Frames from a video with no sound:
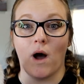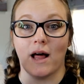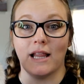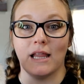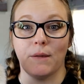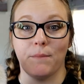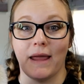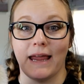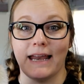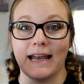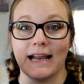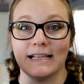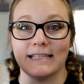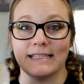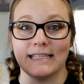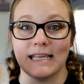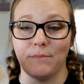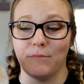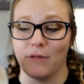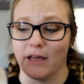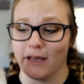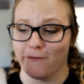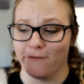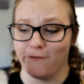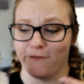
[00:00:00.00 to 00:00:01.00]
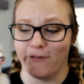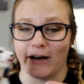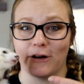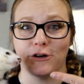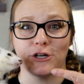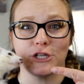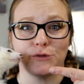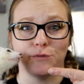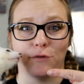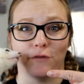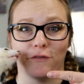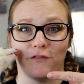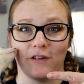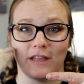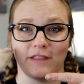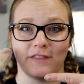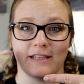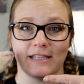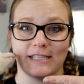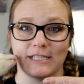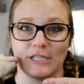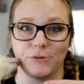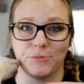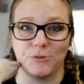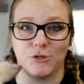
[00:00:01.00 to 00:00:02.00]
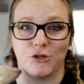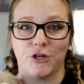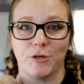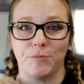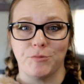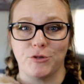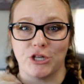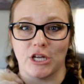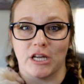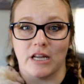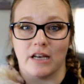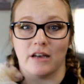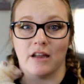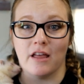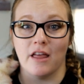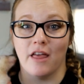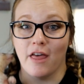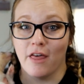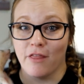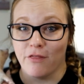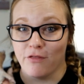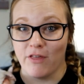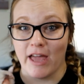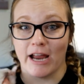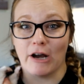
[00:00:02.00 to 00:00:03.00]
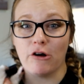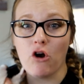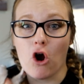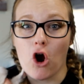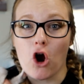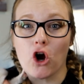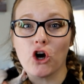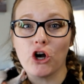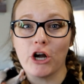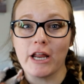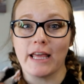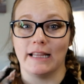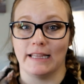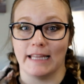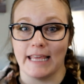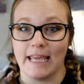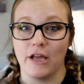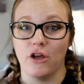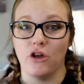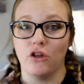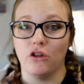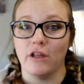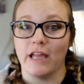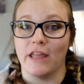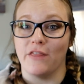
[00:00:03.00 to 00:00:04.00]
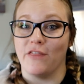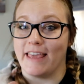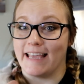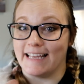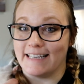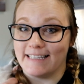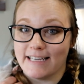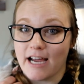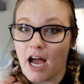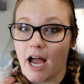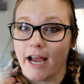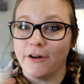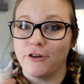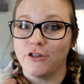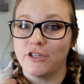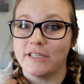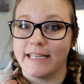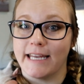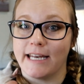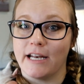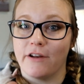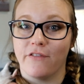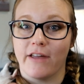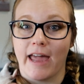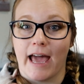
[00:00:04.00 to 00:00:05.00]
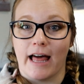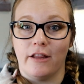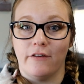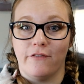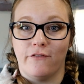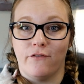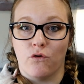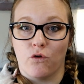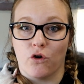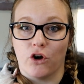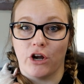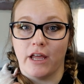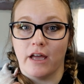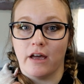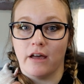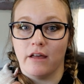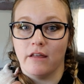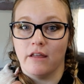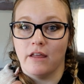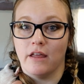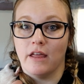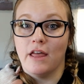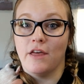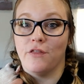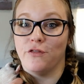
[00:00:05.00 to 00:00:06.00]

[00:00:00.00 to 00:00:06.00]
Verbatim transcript: While it may not seem like ferrets will fit this description, they're already legal in the entire state of California,